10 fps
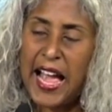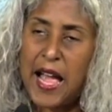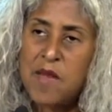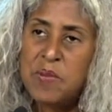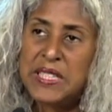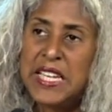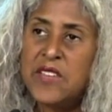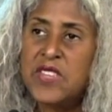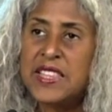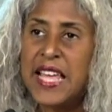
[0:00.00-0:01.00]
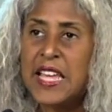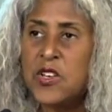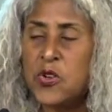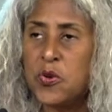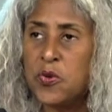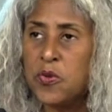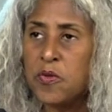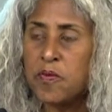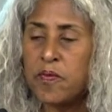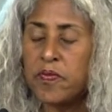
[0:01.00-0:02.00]
I believe that they knew
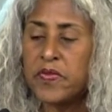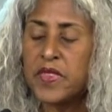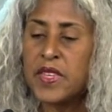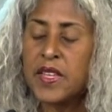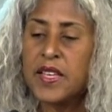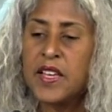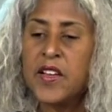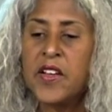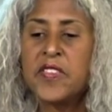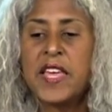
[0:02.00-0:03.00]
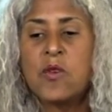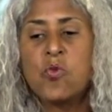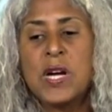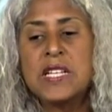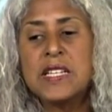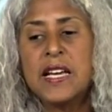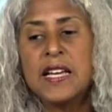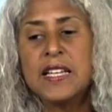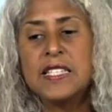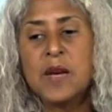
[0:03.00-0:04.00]
that what
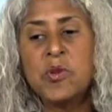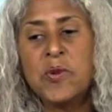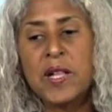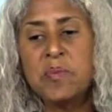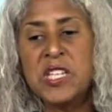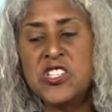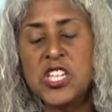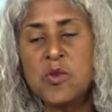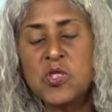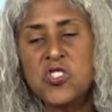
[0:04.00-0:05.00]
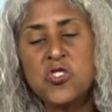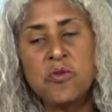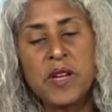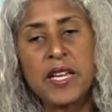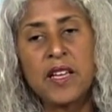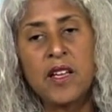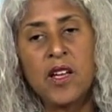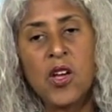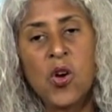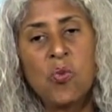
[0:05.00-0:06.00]
WLBT was doing
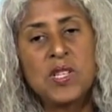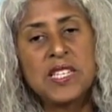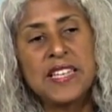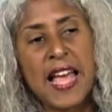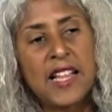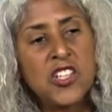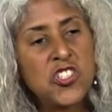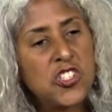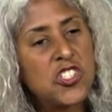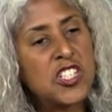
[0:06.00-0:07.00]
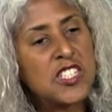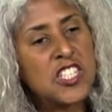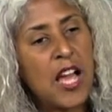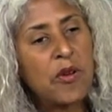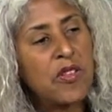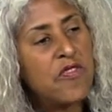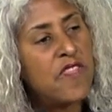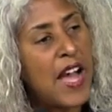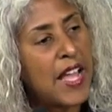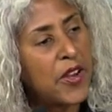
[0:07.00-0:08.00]
was analogous to shouting
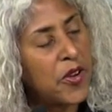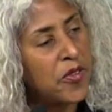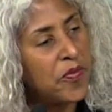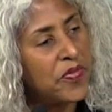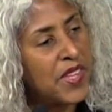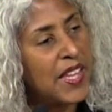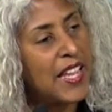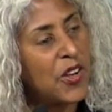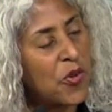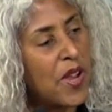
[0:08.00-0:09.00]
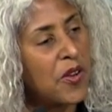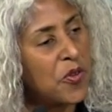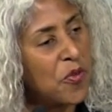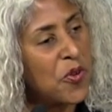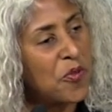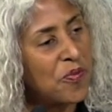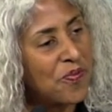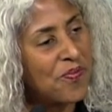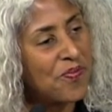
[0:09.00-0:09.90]
fire in a crowded room.